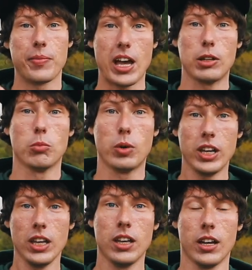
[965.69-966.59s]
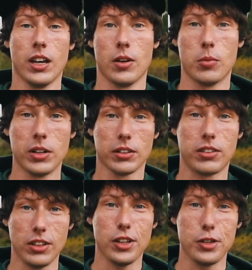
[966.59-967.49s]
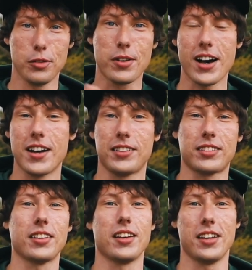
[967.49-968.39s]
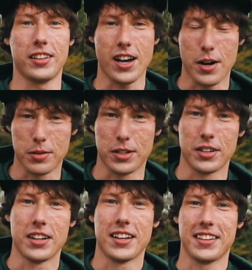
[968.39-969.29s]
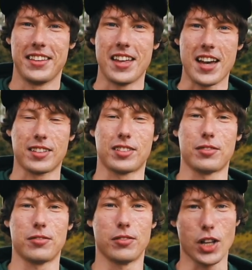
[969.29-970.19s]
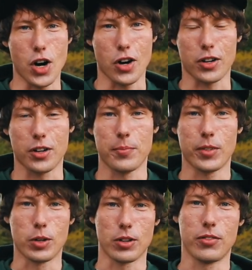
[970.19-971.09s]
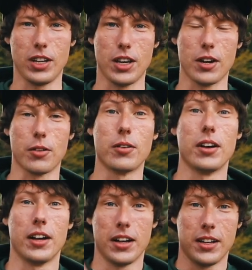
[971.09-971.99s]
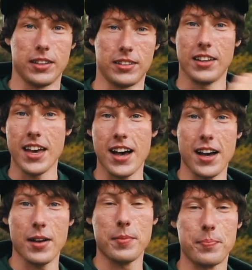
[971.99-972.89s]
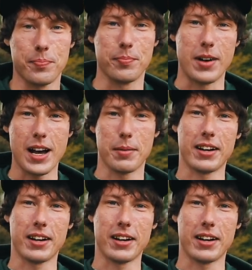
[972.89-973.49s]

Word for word: And we we'll see you guys in our next vlog or video. See ya! Bye